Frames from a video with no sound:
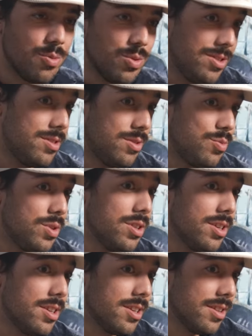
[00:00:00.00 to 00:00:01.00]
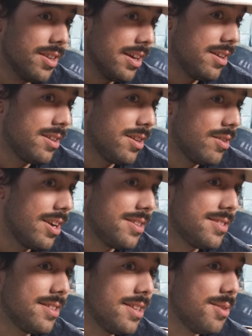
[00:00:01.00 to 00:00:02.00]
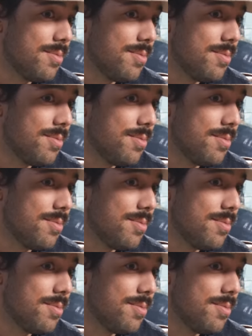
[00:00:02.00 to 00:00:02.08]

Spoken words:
which is really good. Like, congrats to them.